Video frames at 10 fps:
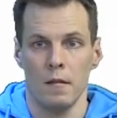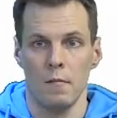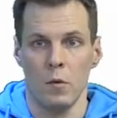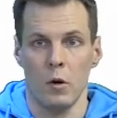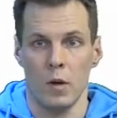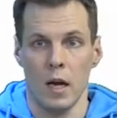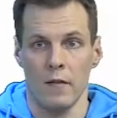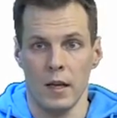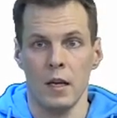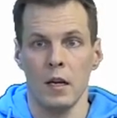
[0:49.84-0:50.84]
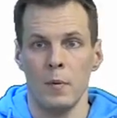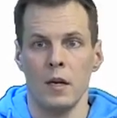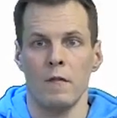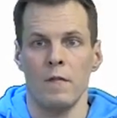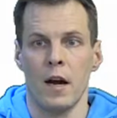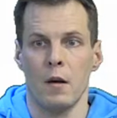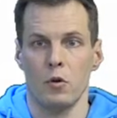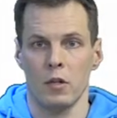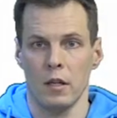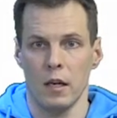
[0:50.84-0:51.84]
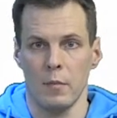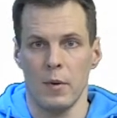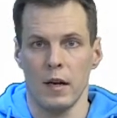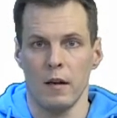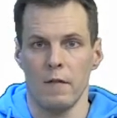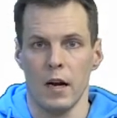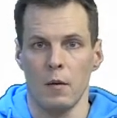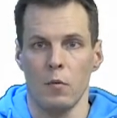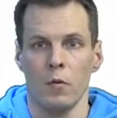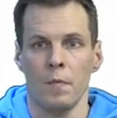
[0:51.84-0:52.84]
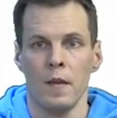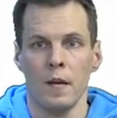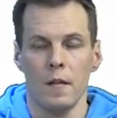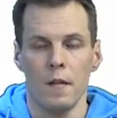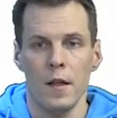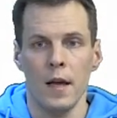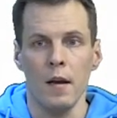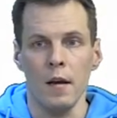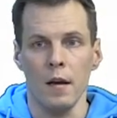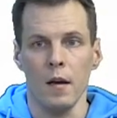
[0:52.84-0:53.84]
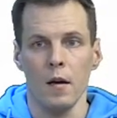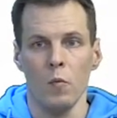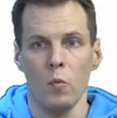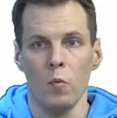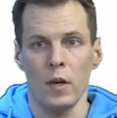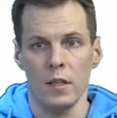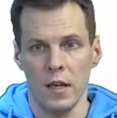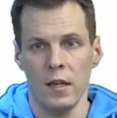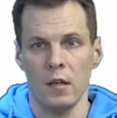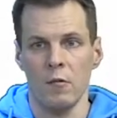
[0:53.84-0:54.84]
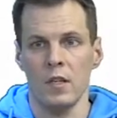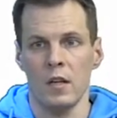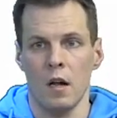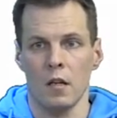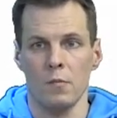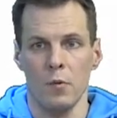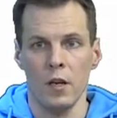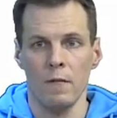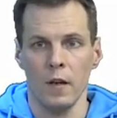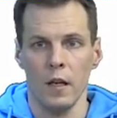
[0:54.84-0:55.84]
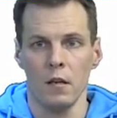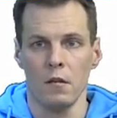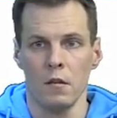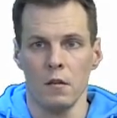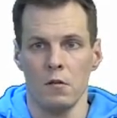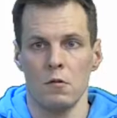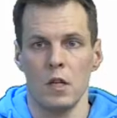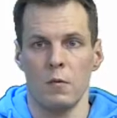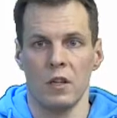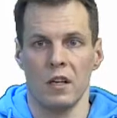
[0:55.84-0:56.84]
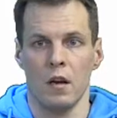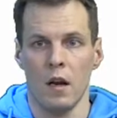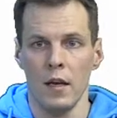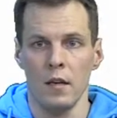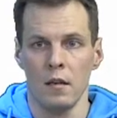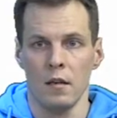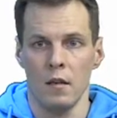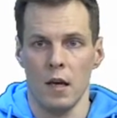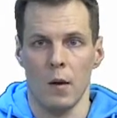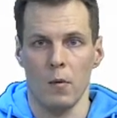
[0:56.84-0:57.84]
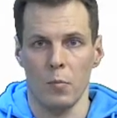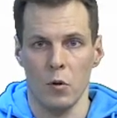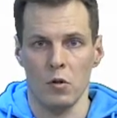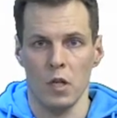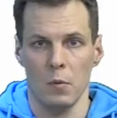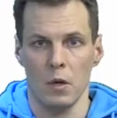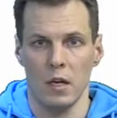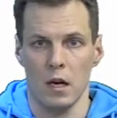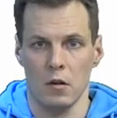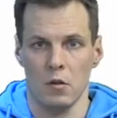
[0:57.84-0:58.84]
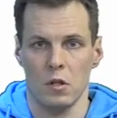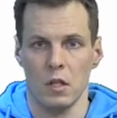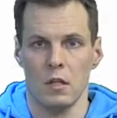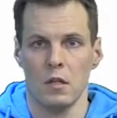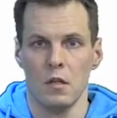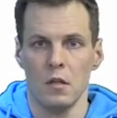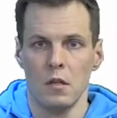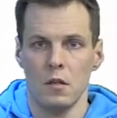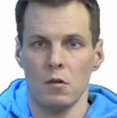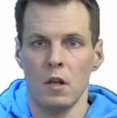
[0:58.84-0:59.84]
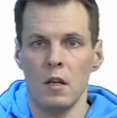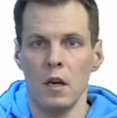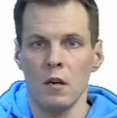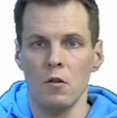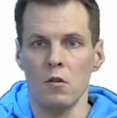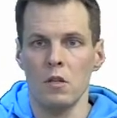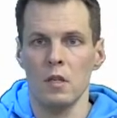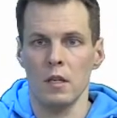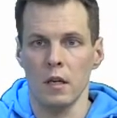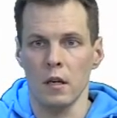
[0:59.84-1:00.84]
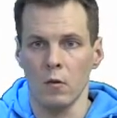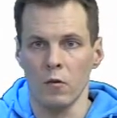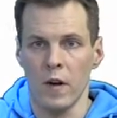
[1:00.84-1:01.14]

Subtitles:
where we have the independent variables and the dependent variable. Then we check the results briefly to see what they are like, and we proceed with diagnostics. So the diagnostics include